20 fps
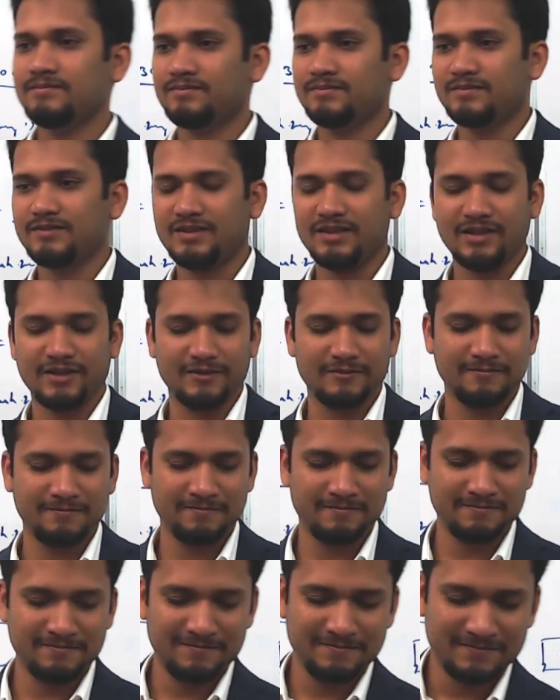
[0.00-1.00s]
yeah,
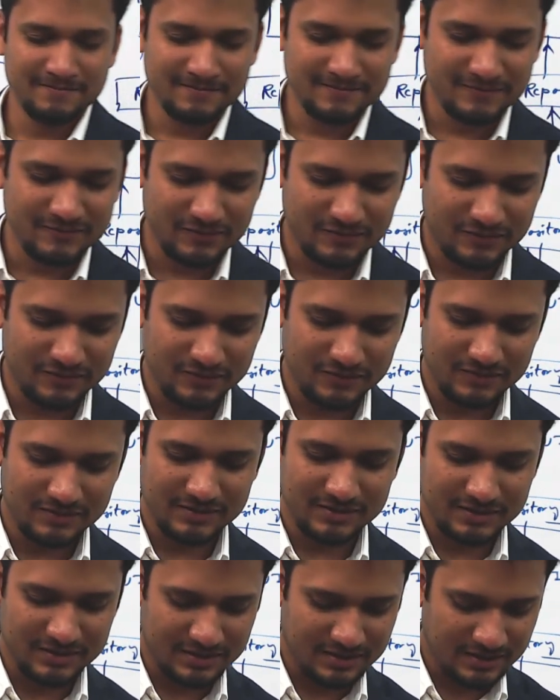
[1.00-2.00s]

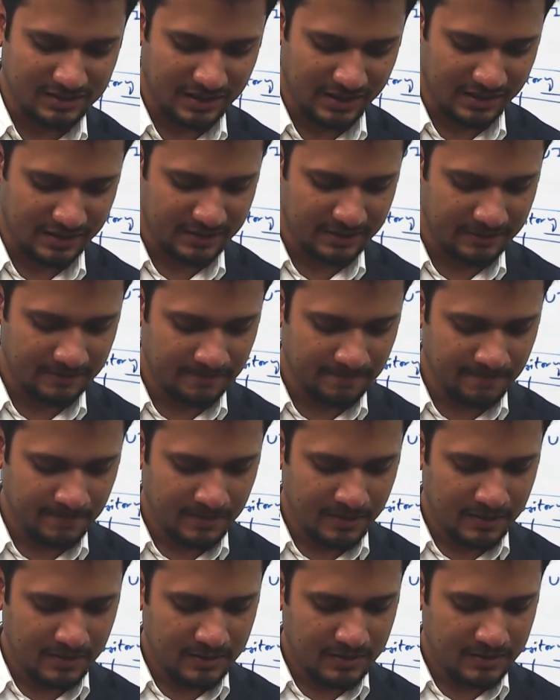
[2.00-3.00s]
nice.
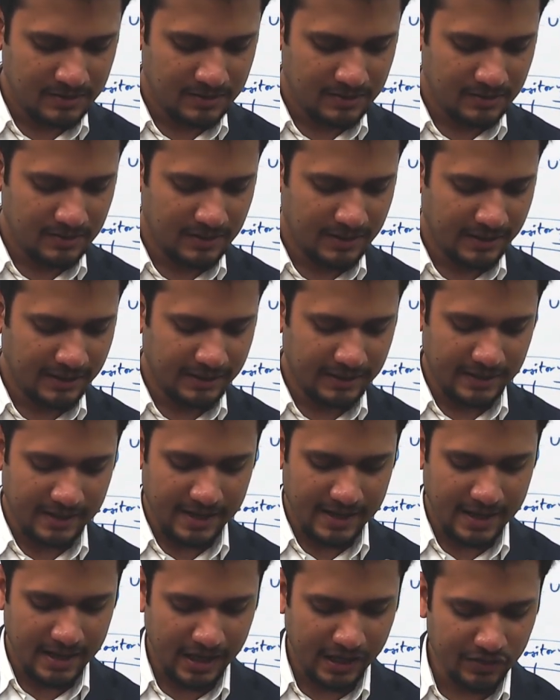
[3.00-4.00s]
So like
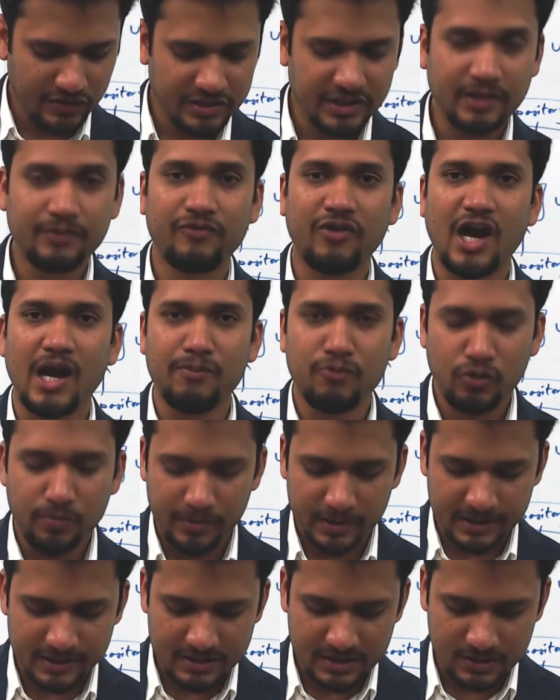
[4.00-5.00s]
I will take 5 more
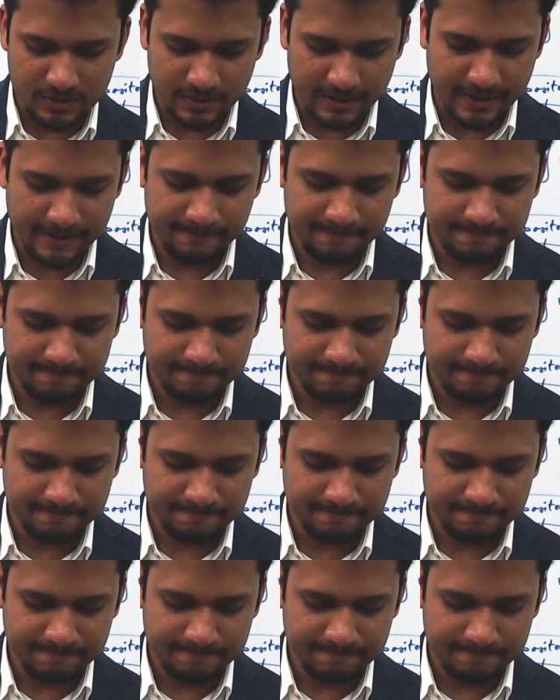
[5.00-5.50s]
minutes. Okay,